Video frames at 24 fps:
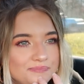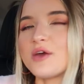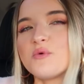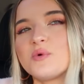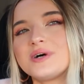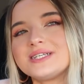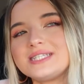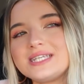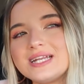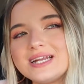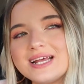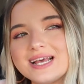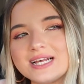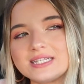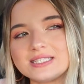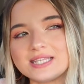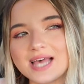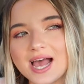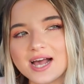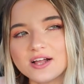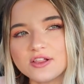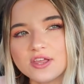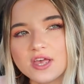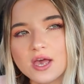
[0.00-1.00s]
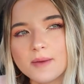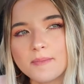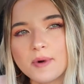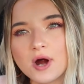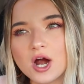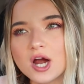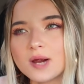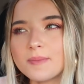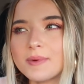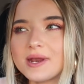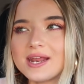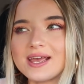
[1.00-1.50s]
it wasn't exactly a
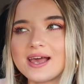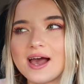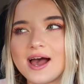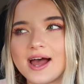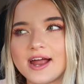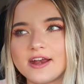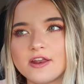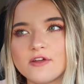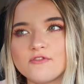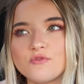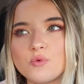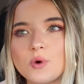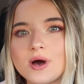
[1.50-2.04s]
park, but it kind of